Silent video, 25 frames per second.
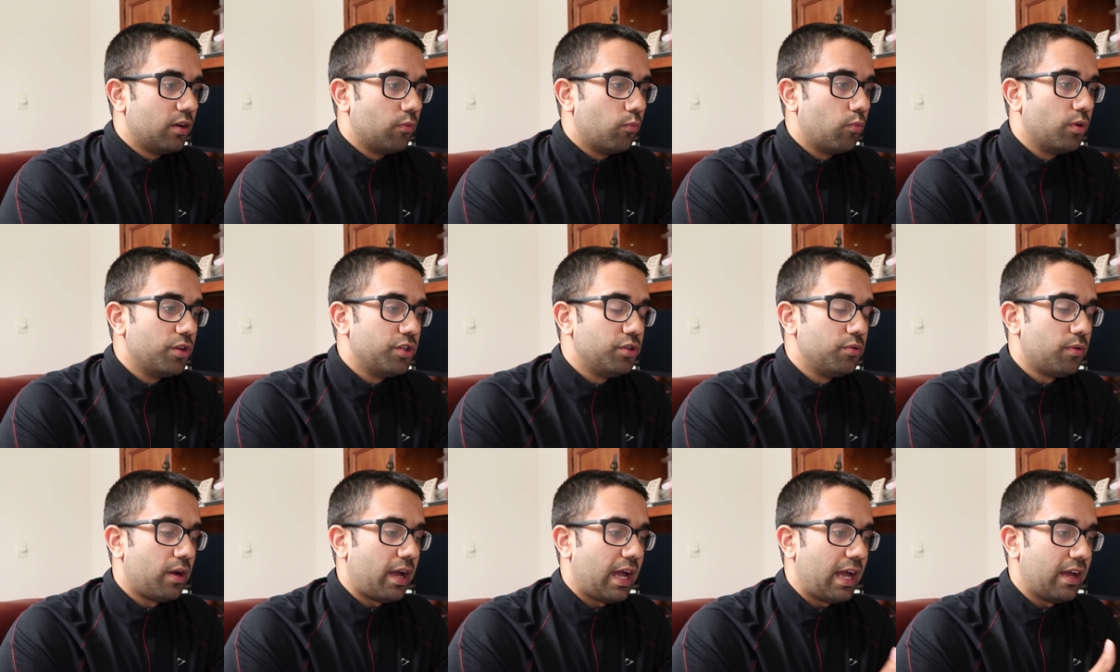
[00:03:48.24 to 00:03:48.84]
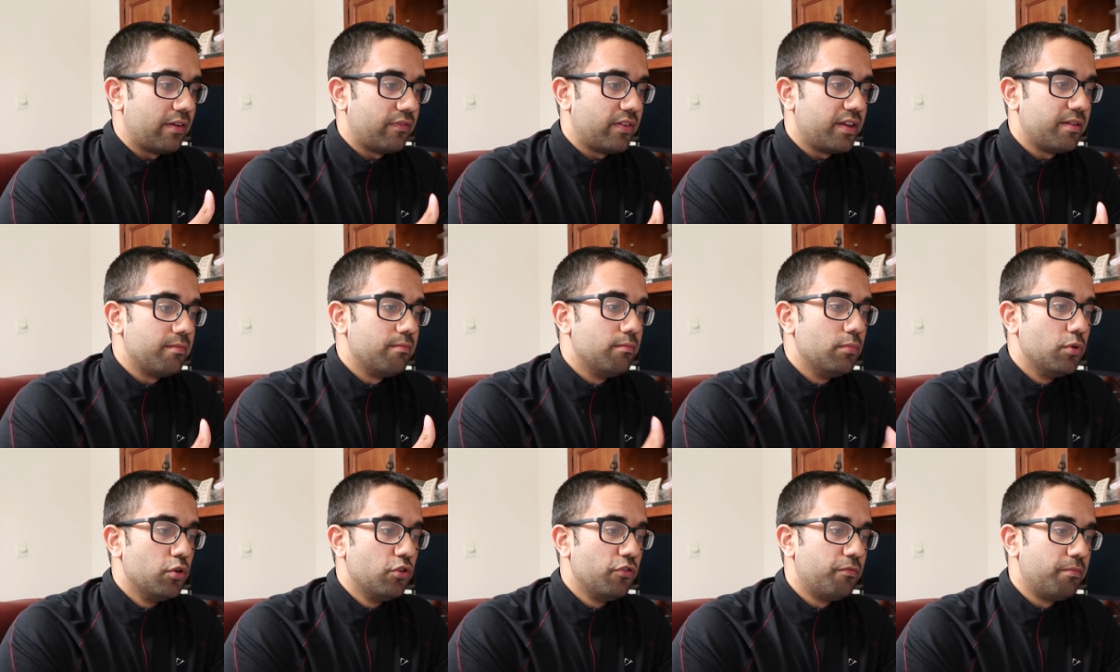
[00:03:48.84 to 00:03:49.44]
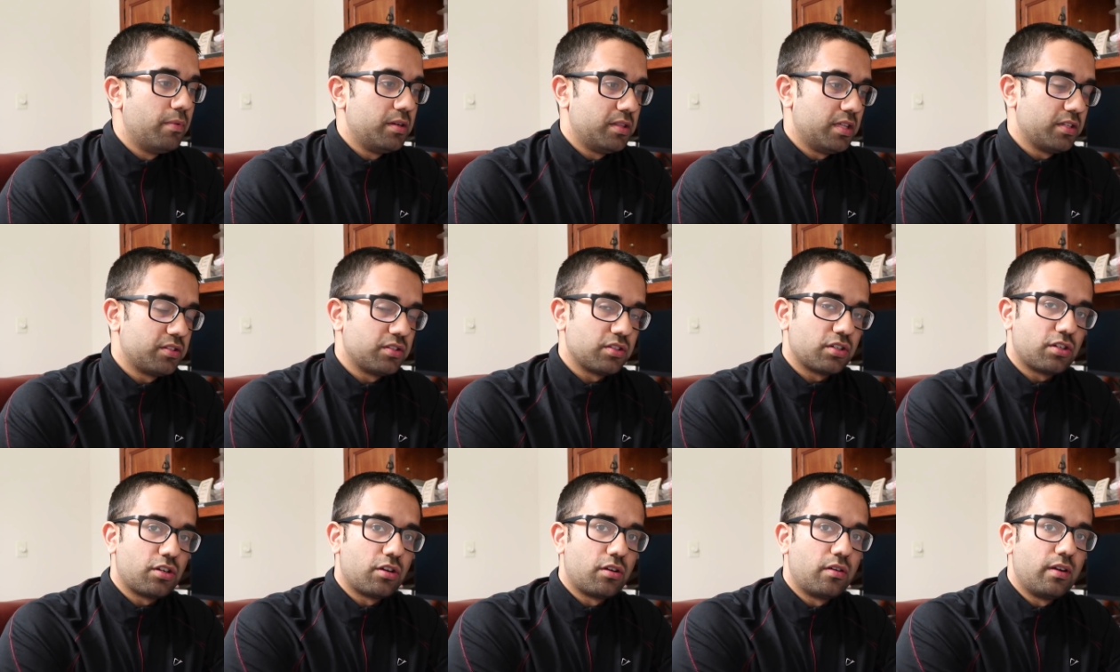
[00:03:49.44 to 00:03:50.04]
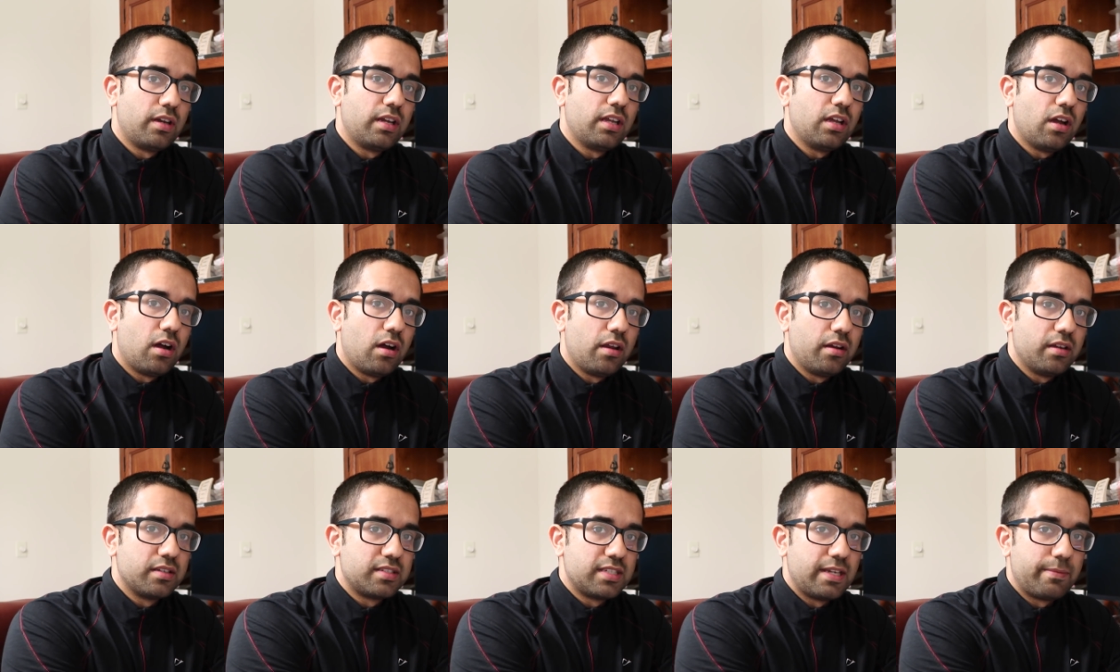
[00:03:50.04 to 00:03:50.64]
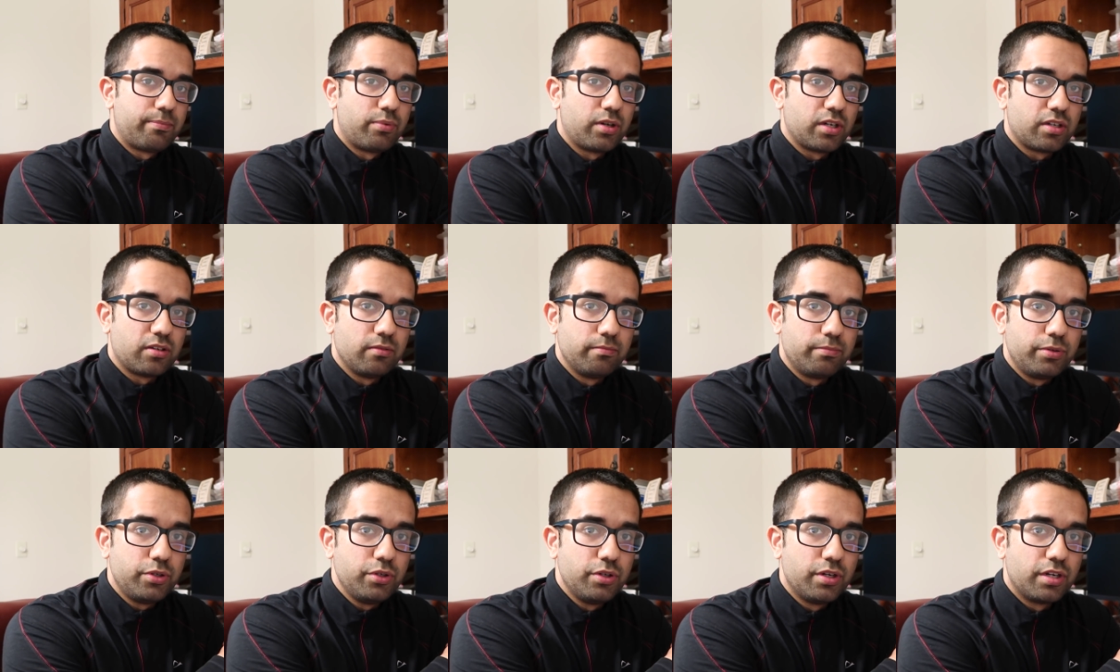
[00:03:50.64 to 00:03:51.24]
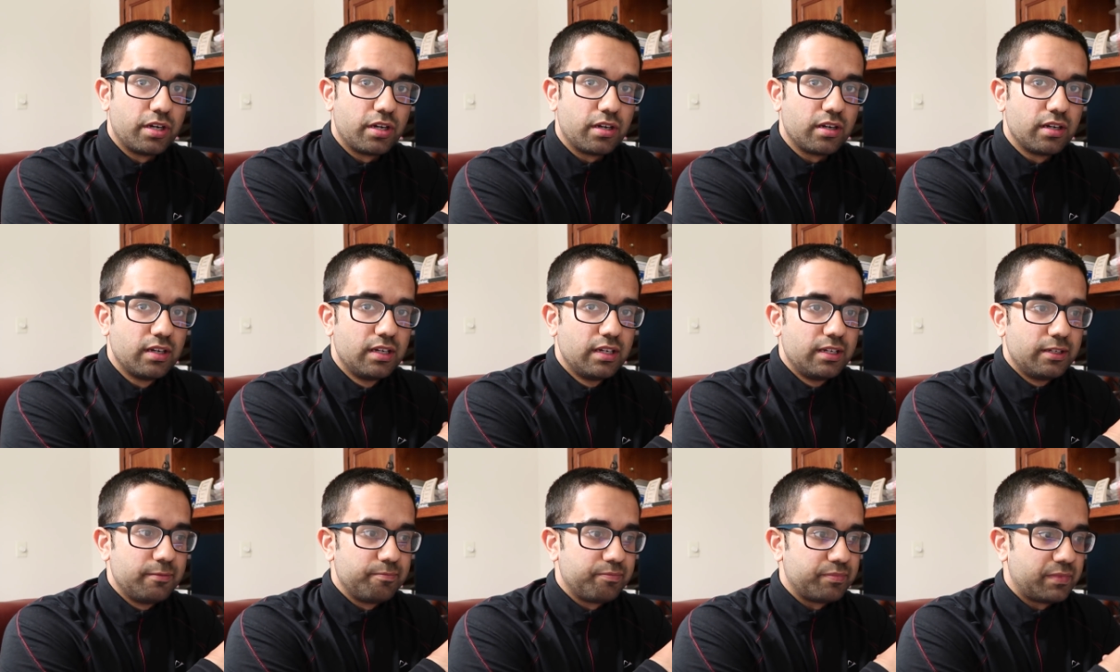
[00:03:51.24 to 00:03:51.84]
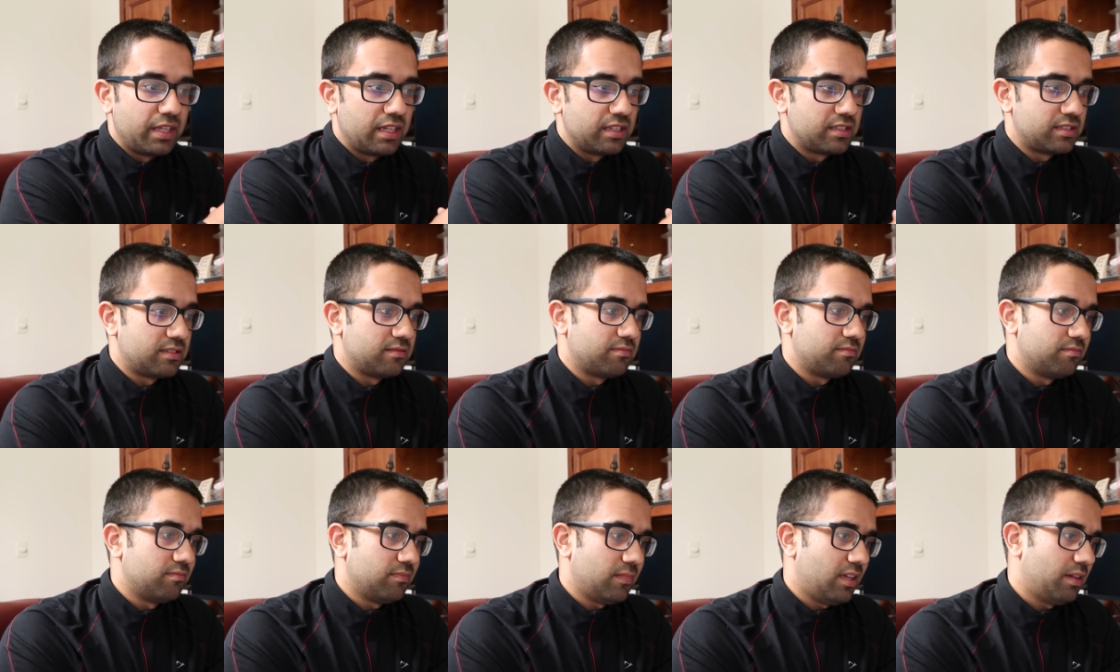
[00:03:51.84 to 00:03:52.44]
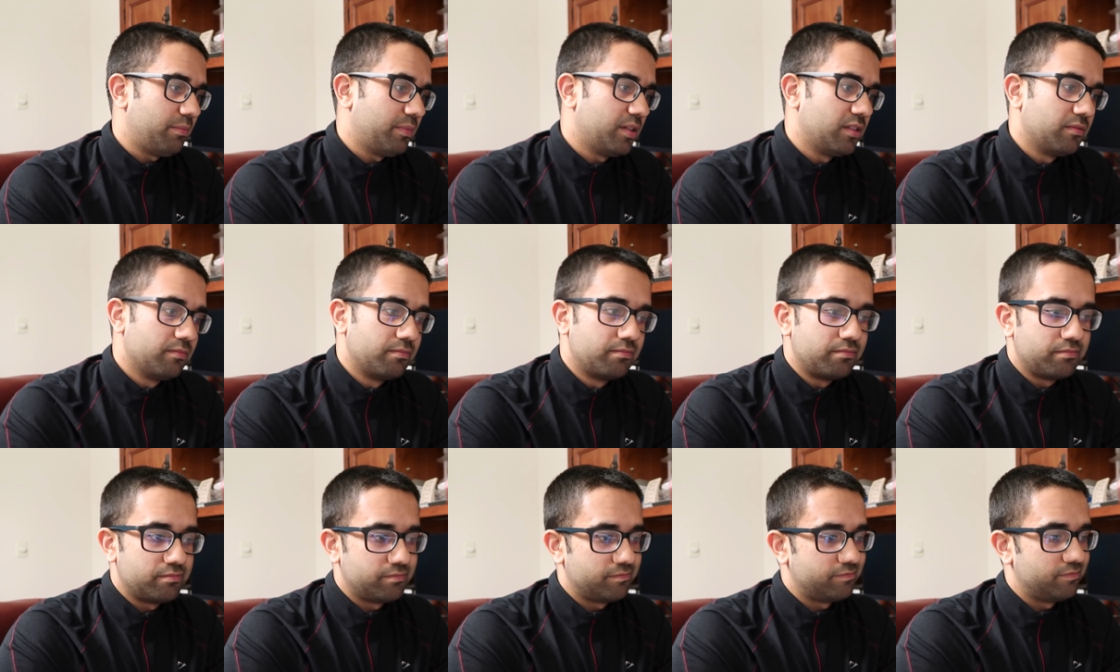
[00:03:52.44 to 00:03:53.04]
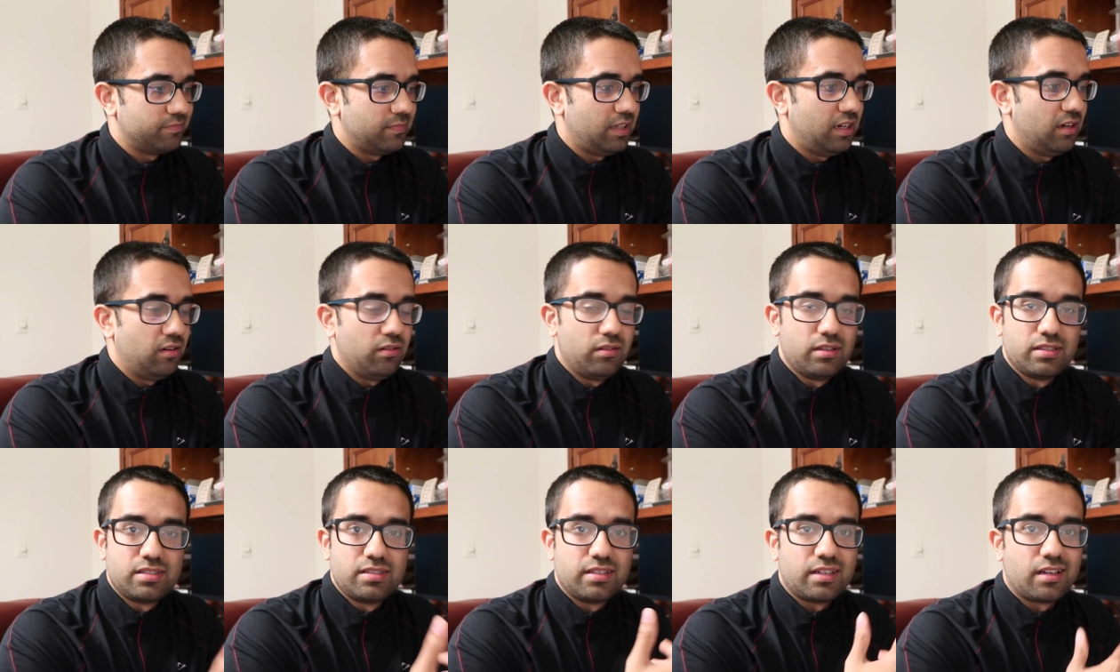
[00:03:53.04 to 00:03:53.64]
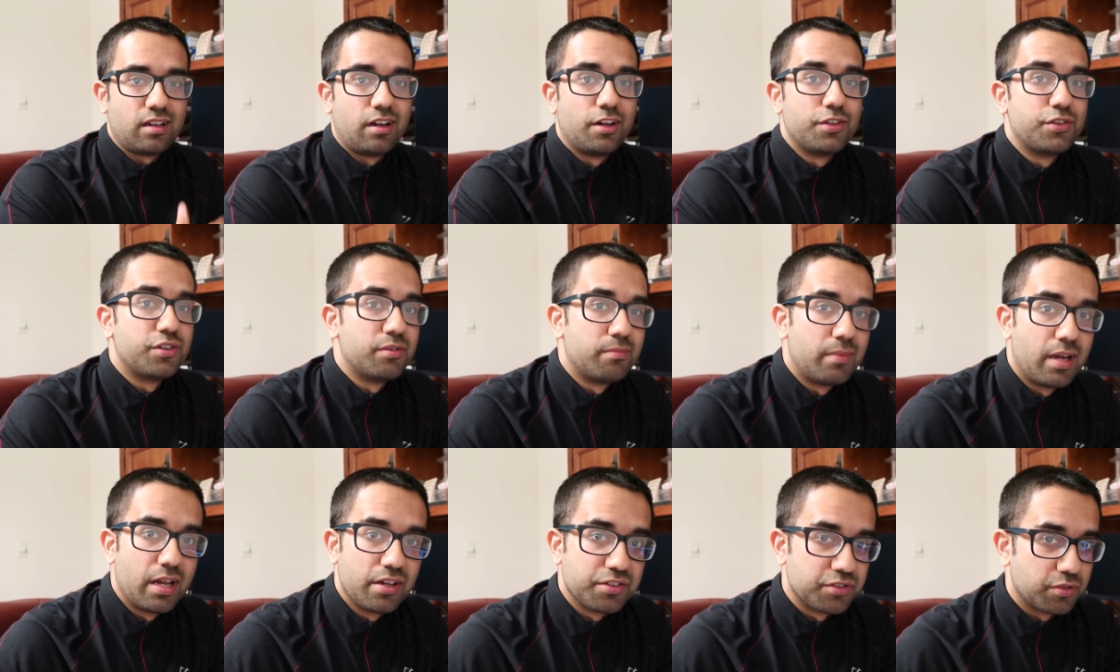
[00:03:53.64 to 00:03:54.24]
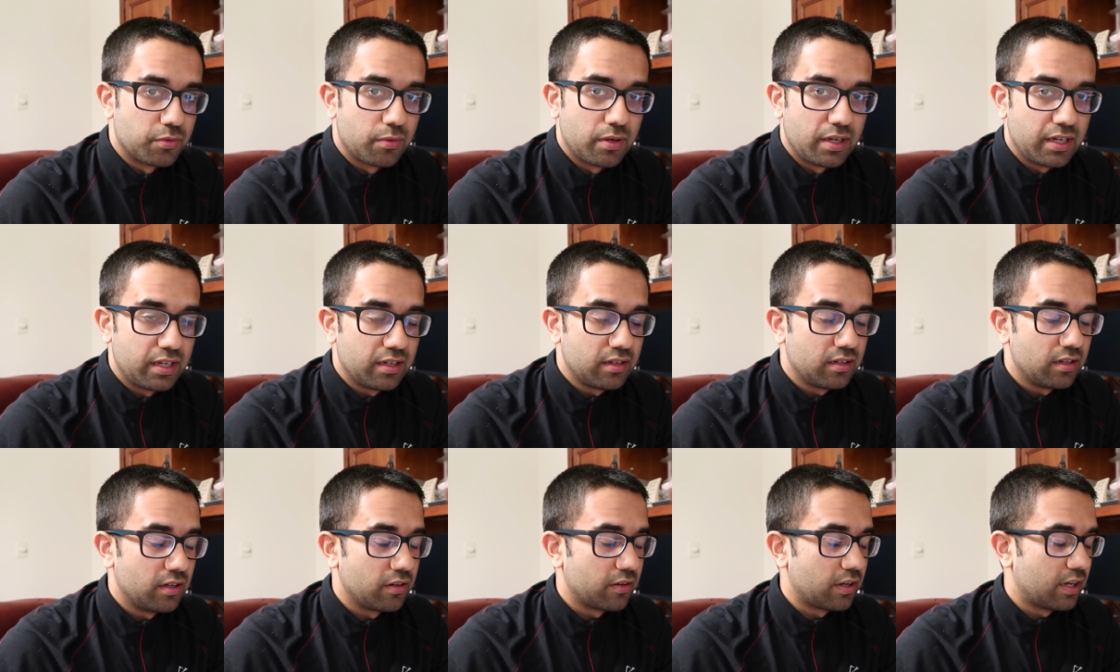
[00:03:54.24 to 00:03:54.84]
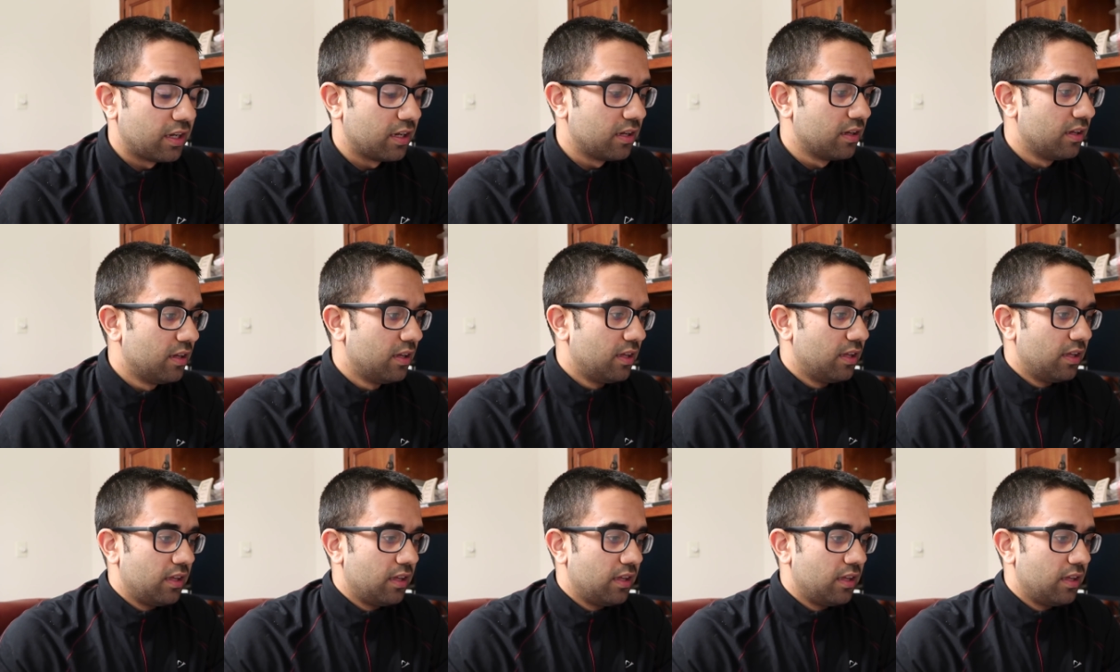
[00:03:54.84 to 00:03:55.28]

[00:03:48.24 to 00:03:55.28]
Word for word: when you have a movement that's occurring on a separate computer that's, I mean, I don't know, it's like a hundred miles away, okay?